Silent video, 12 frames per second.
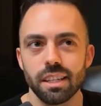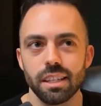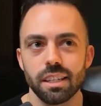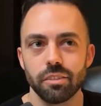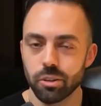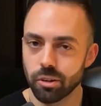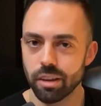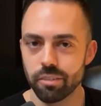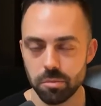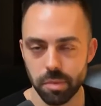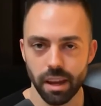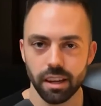If you don't have
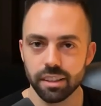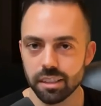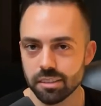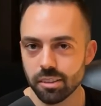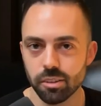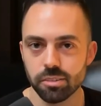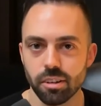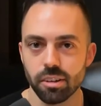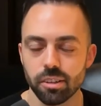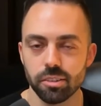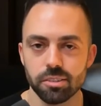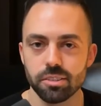any backlinks to those
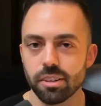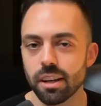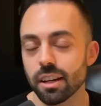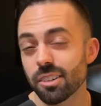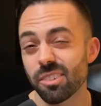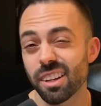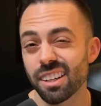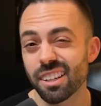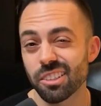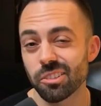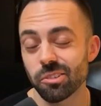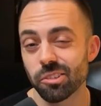articles, they're not going to rank
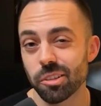on Google.